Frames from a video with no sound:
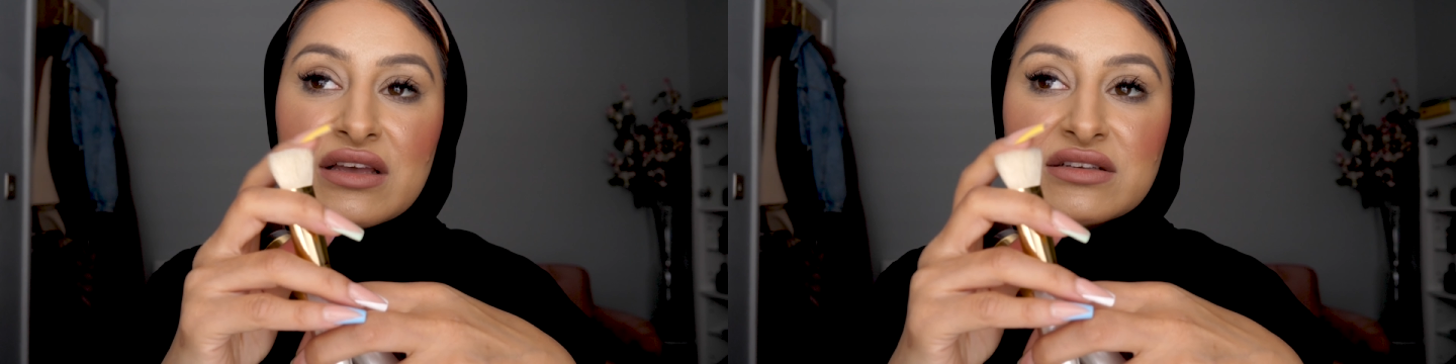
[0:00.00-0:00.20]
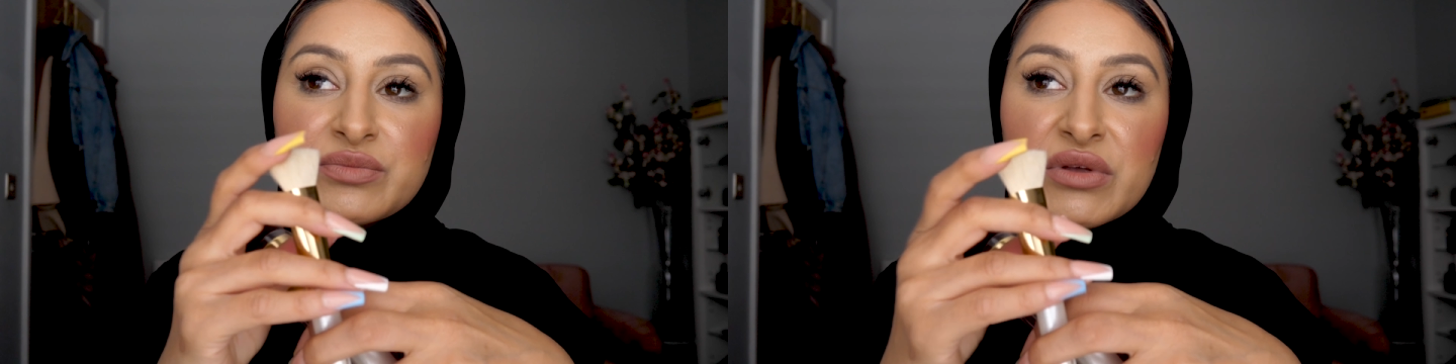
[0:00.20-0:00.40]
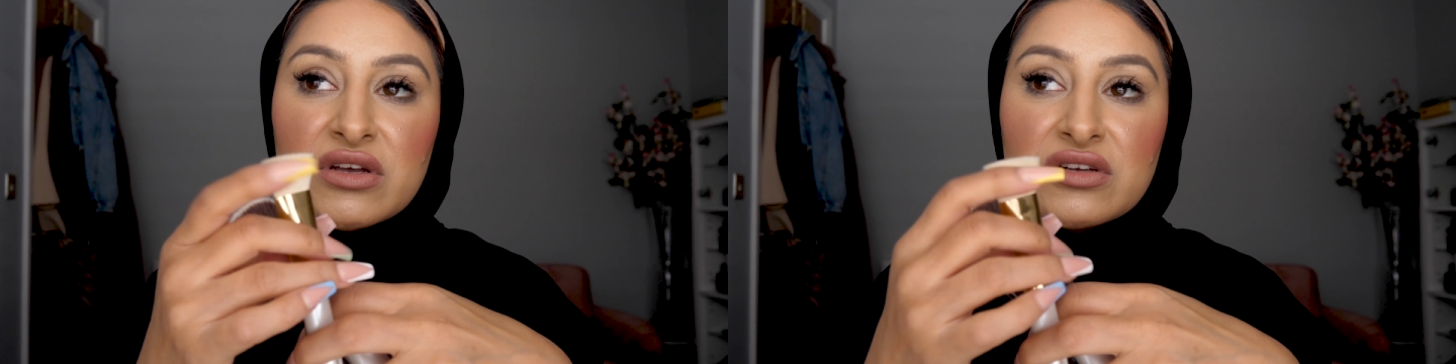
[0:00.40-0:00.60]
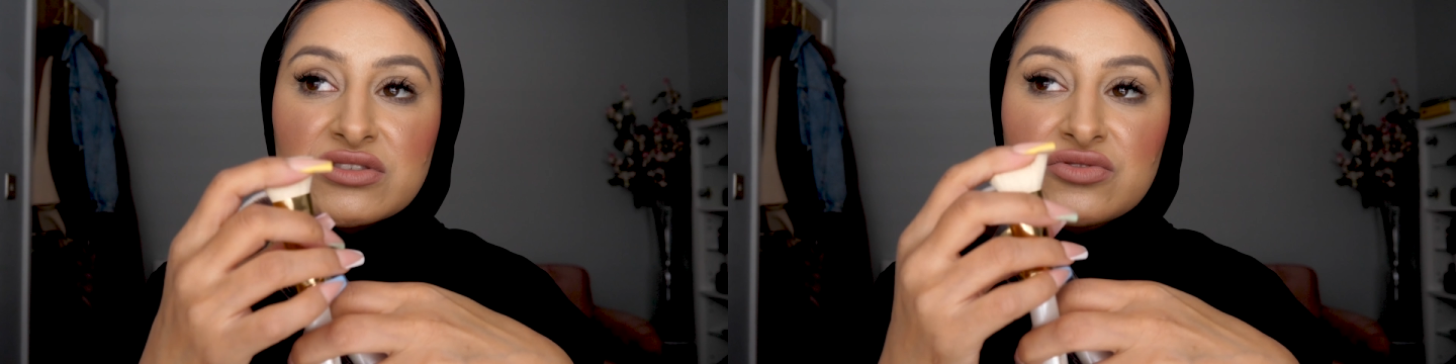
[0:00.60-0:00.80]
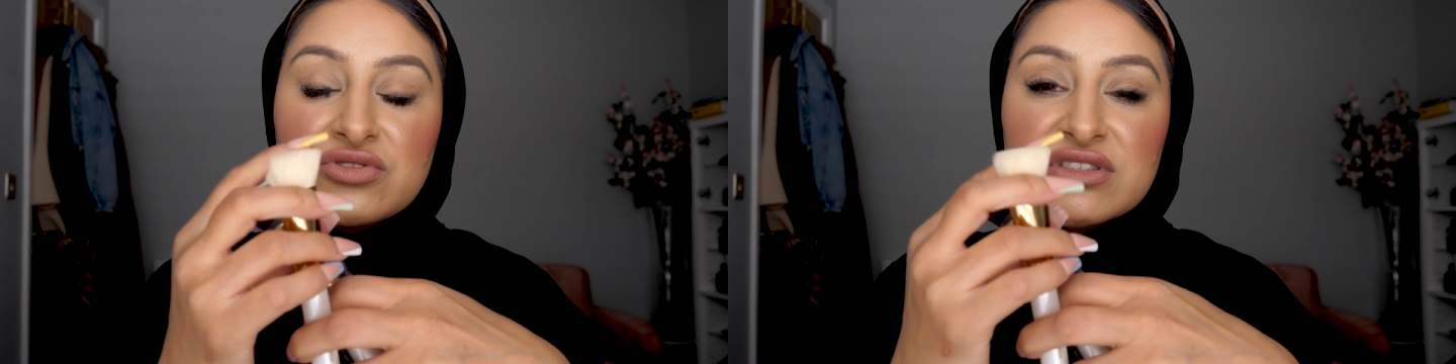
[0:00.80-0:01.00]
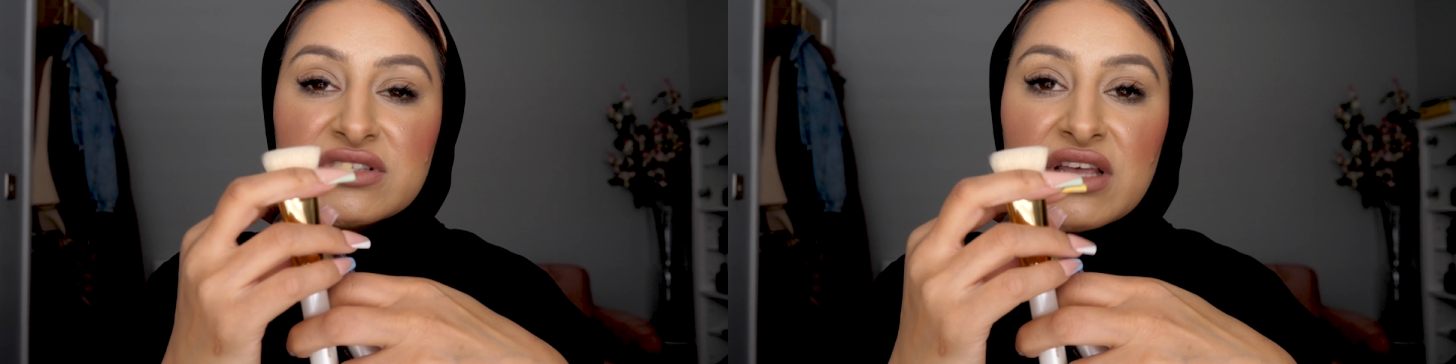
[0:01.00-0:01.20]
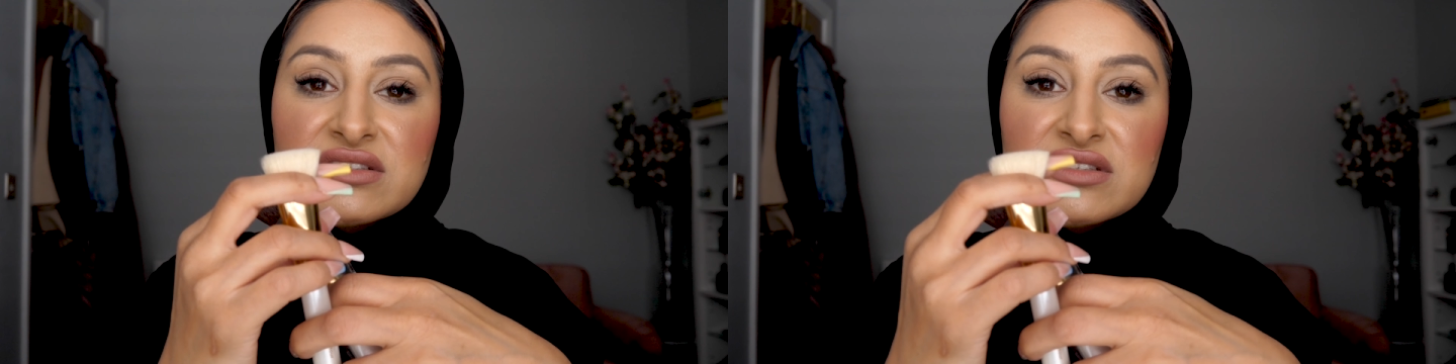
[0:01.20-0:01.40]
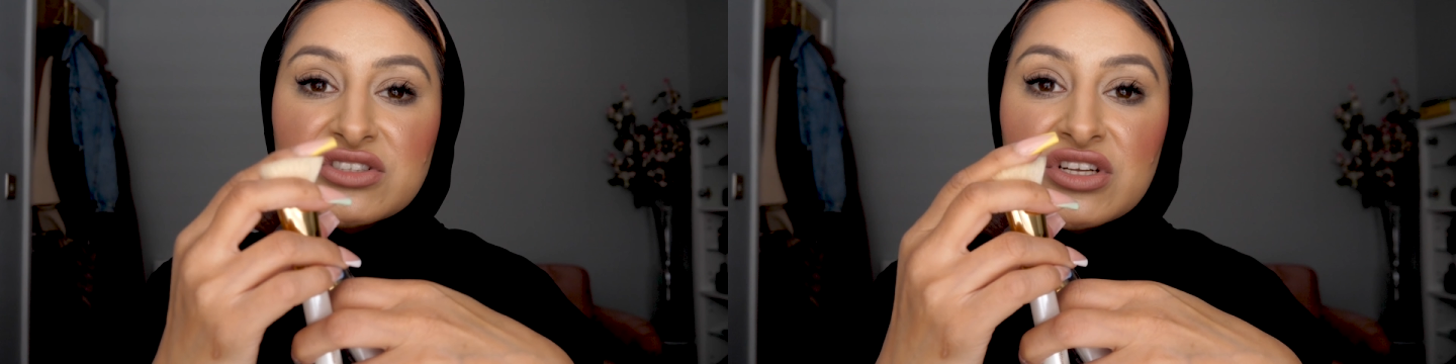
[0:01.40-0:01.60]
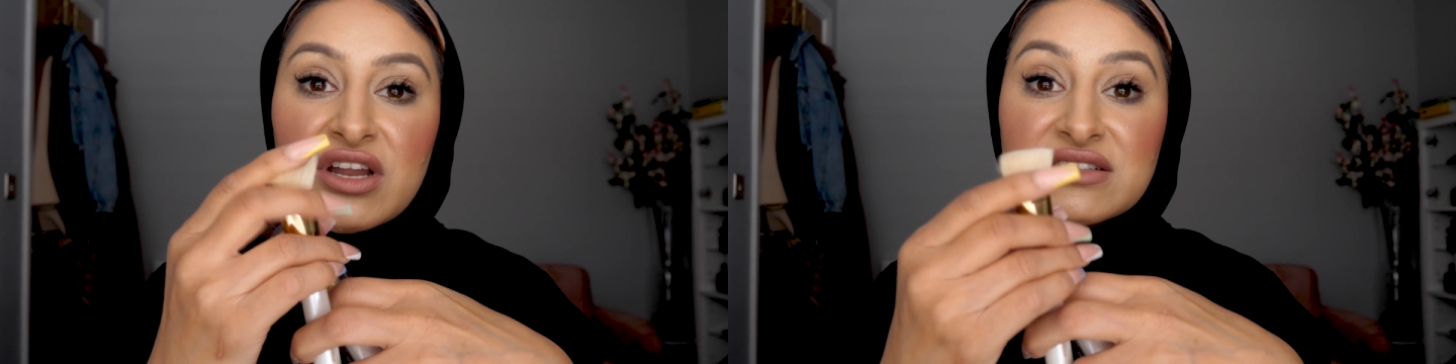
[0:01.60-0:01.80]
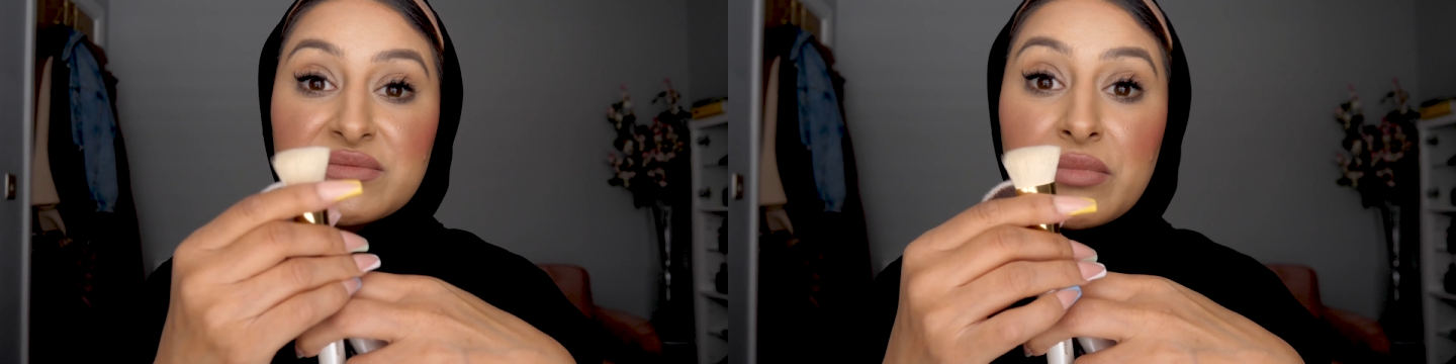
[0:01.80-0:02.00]
is because you just get such a
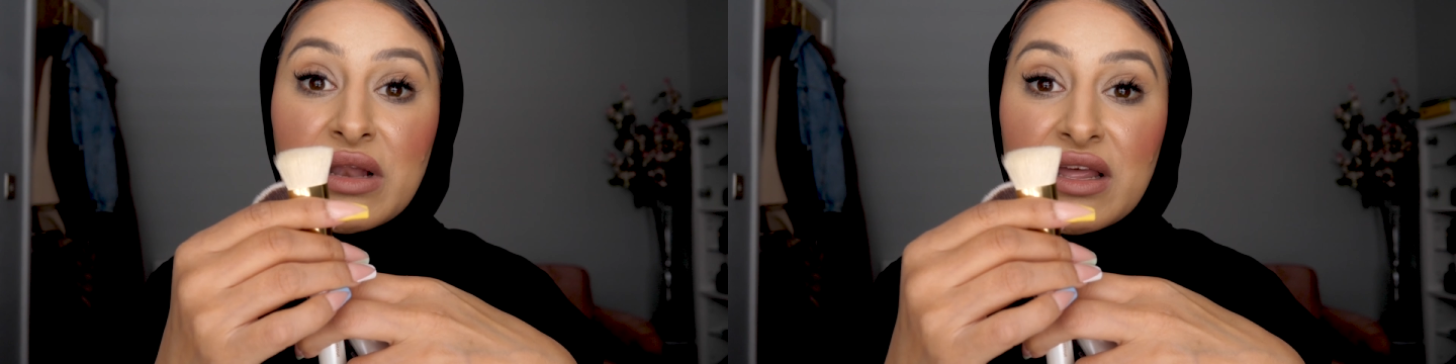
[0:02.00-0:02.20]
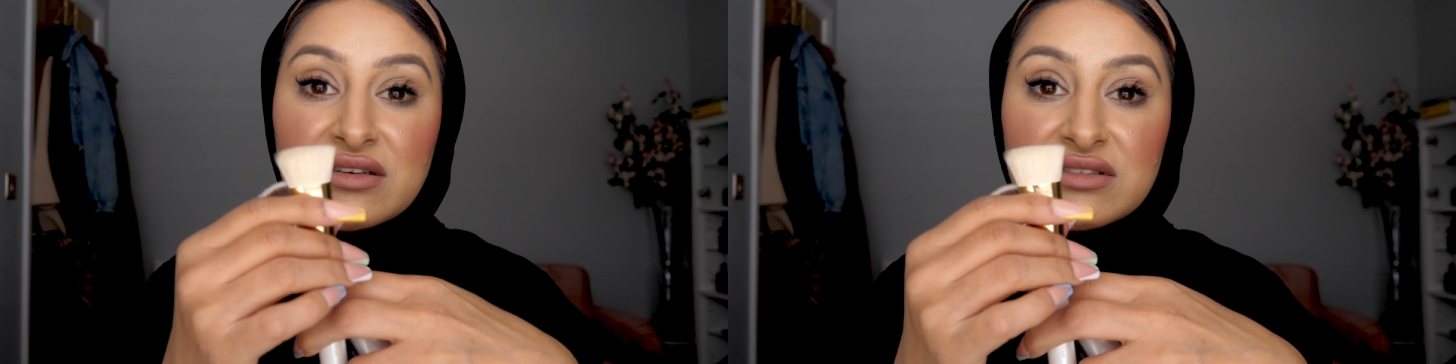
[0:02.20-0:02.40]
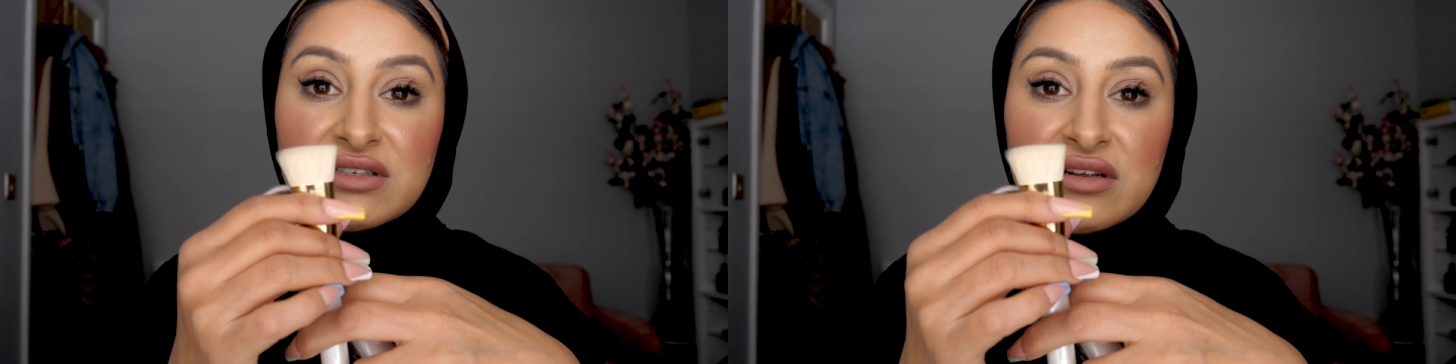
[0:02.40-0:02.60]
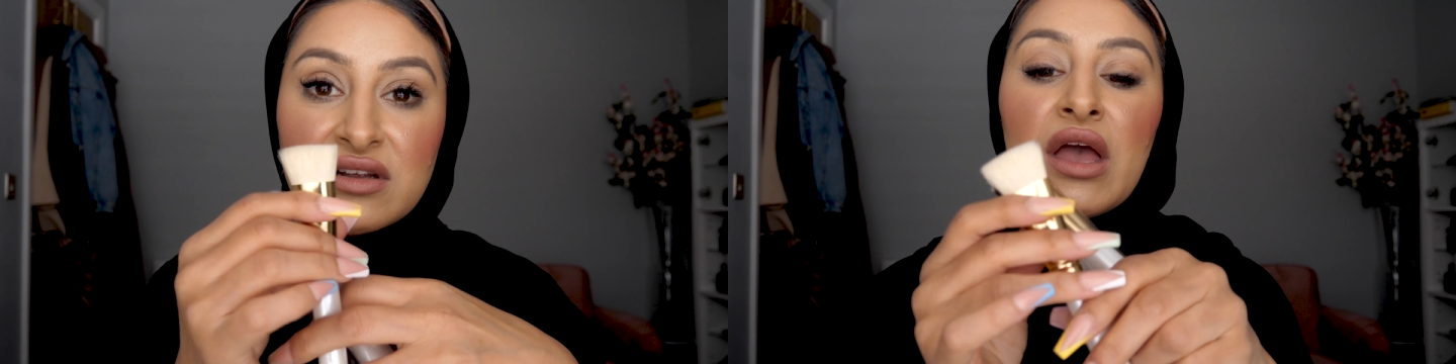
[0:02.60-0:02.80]
nice blend,